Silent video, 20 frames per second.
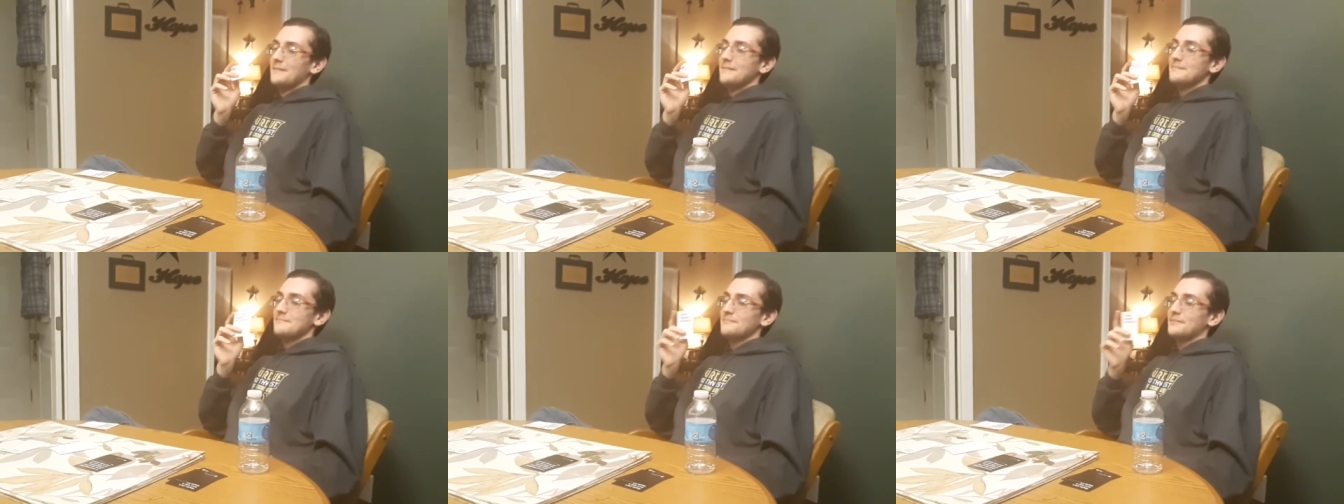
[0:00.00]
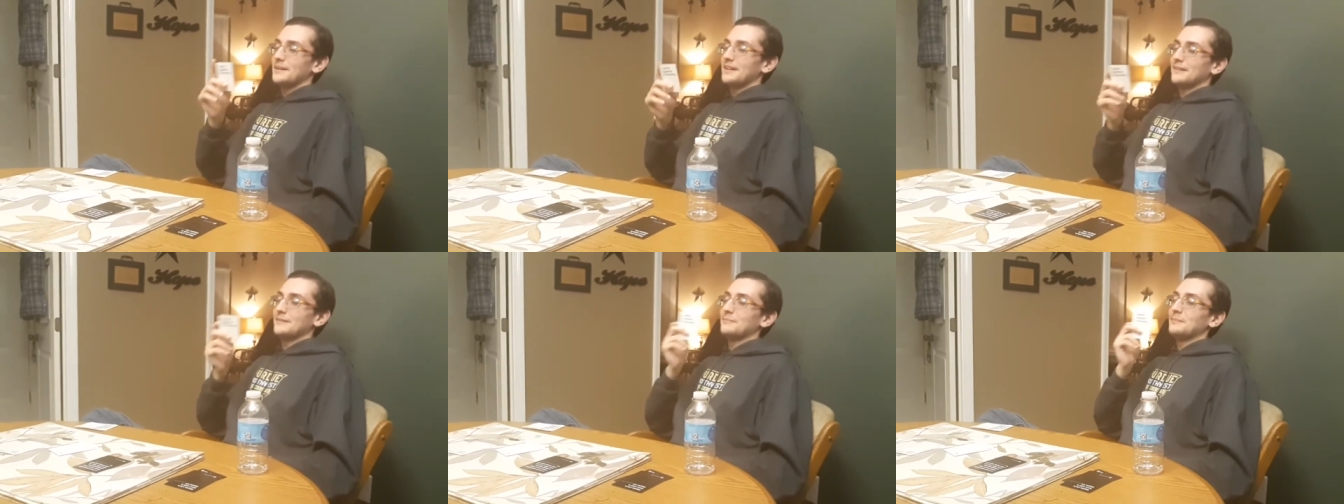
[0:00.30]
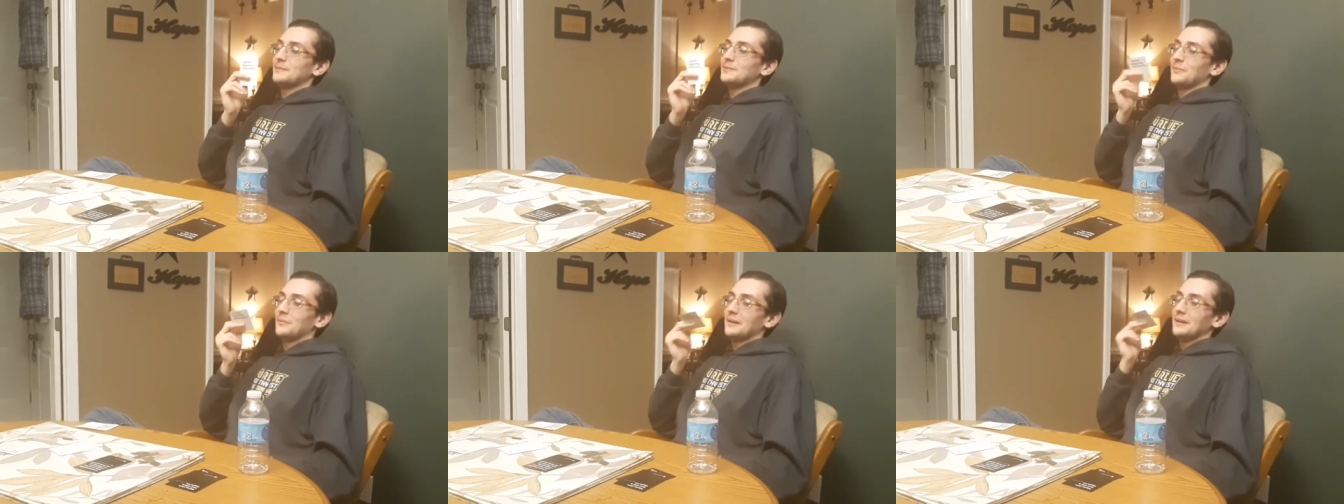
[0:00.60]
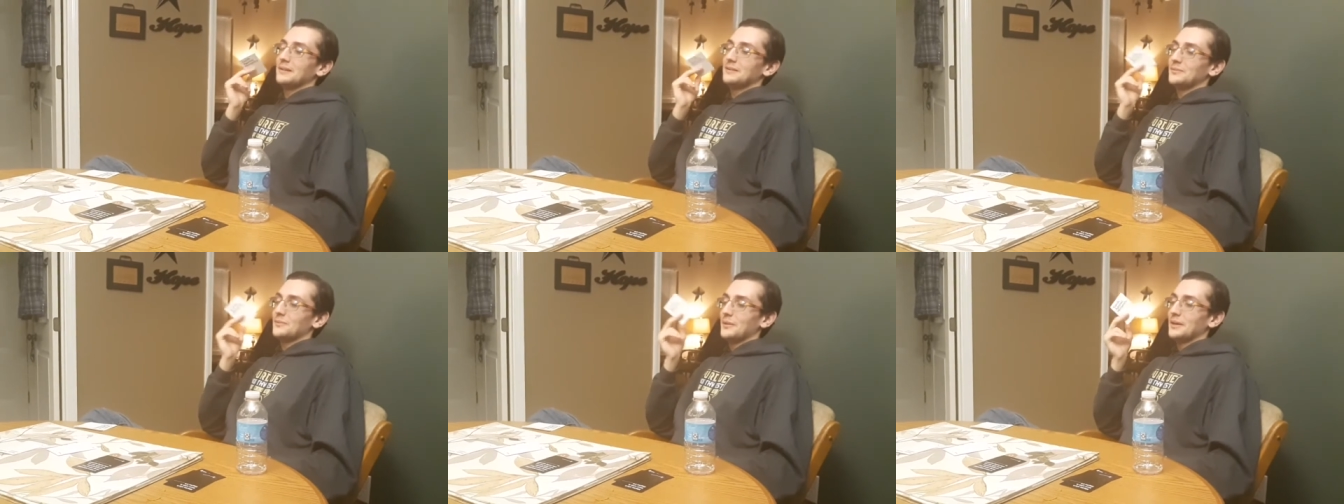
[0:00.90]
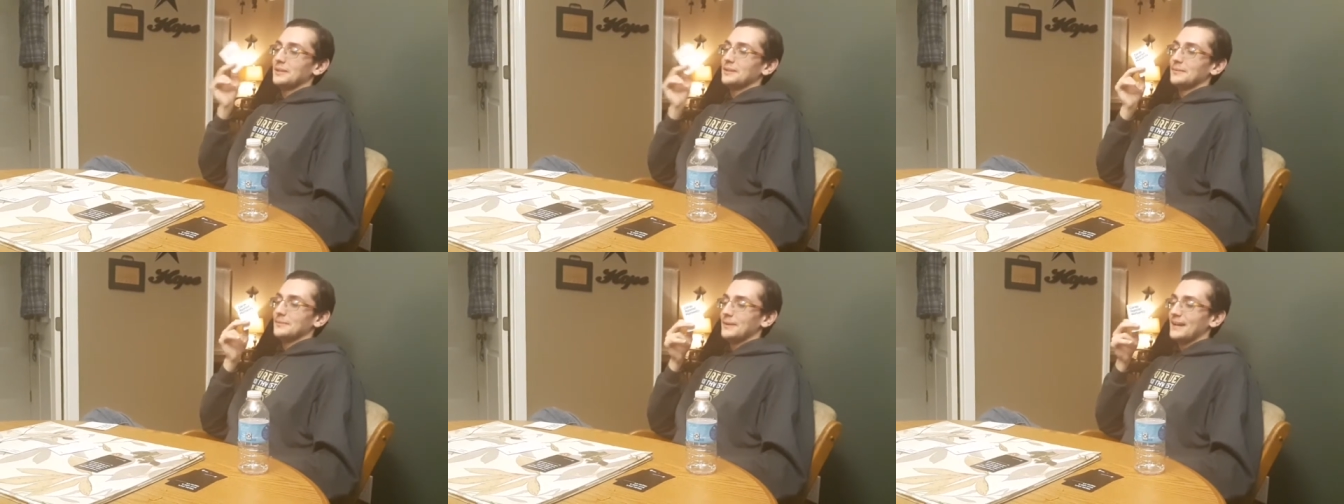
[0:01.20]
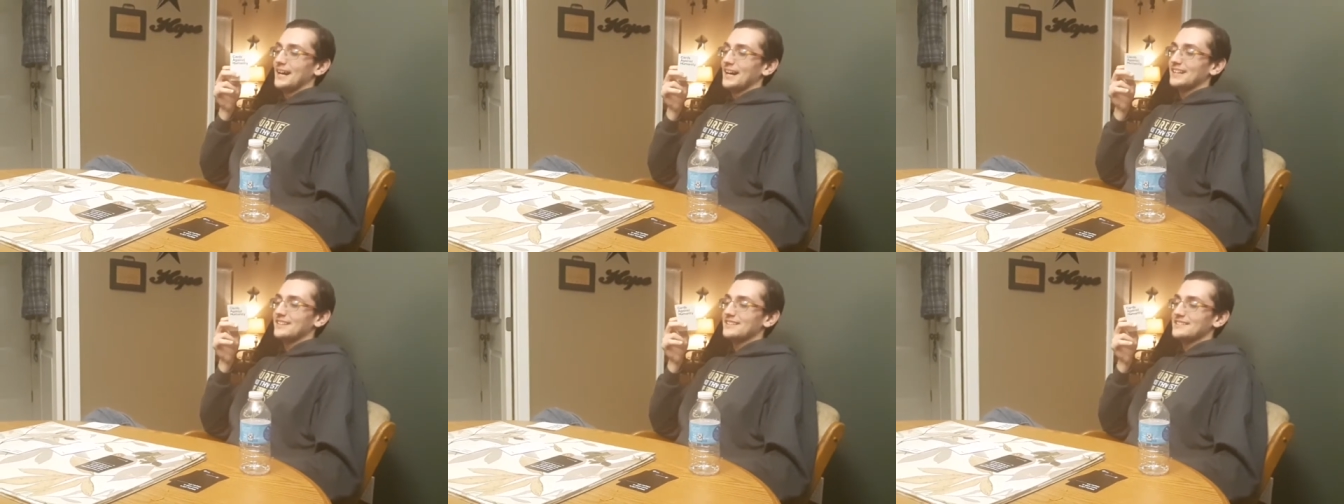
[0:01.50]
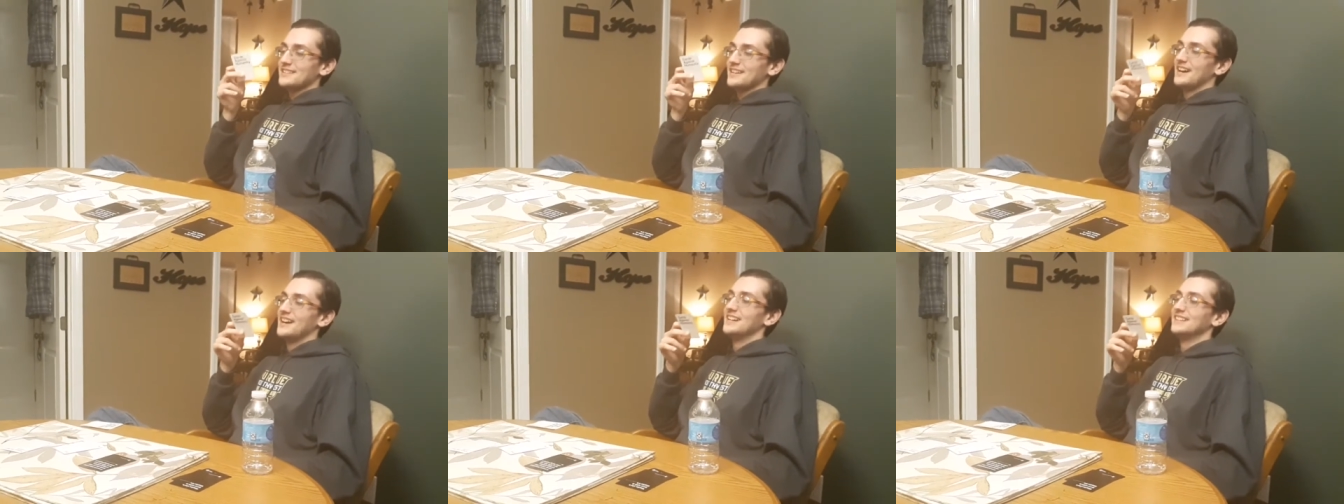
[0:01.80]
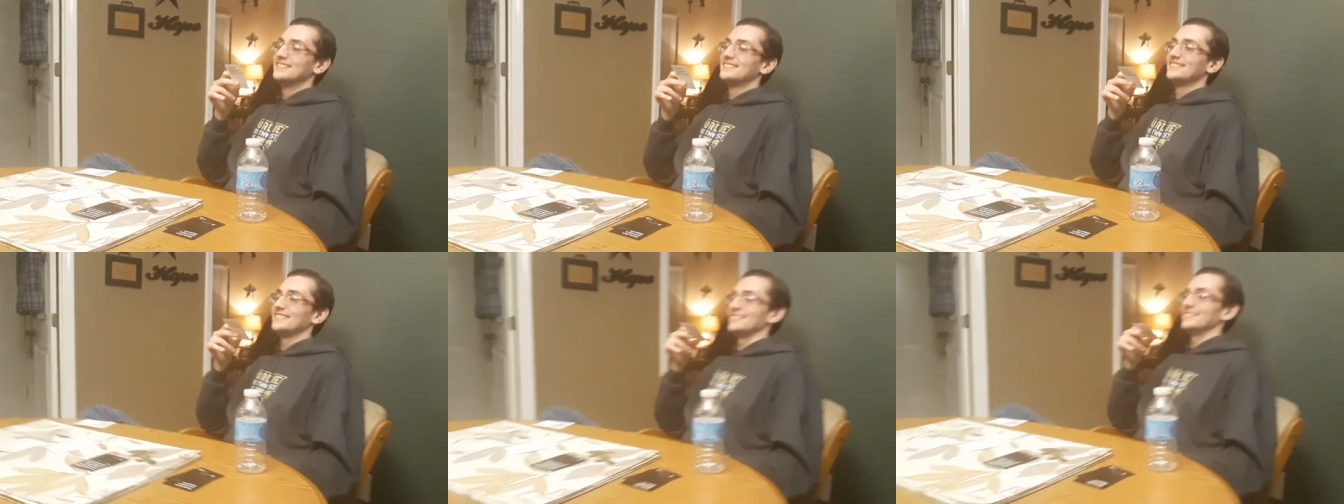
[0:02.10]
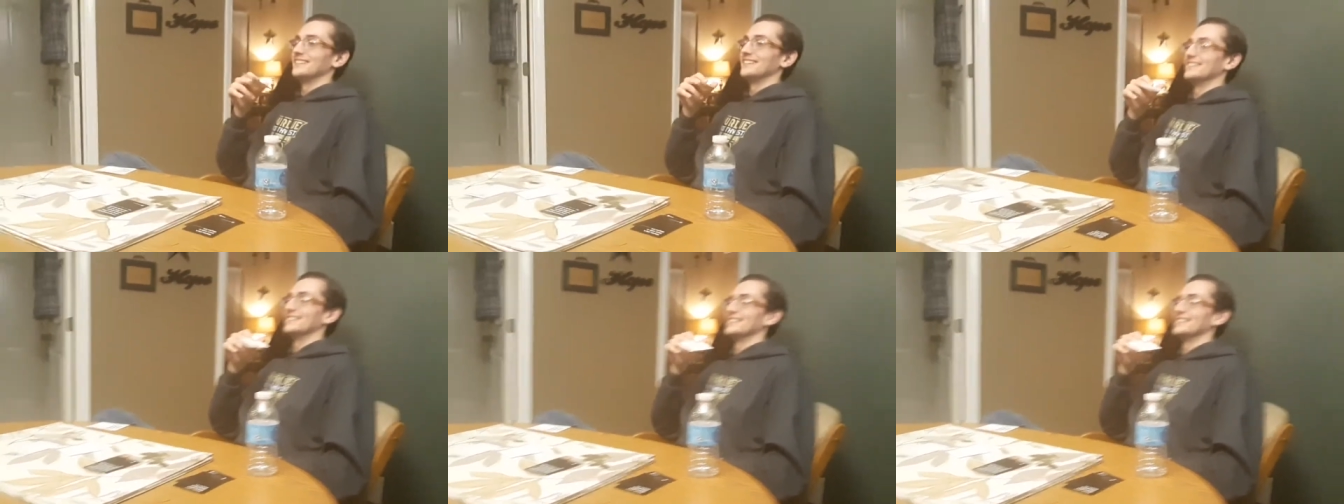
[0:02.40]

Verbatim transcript: but it's between Dwayne the Rock Johnson and